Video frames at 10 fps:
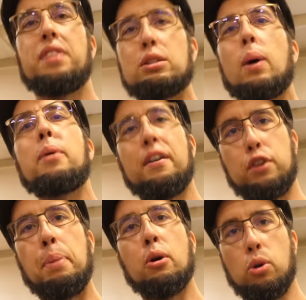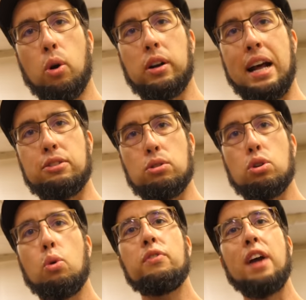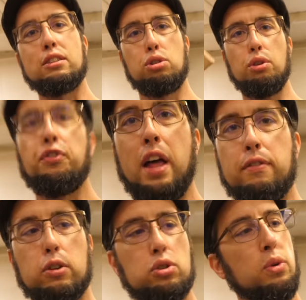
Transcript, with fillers: That's why we have component organizers. We've got mm. two flavors.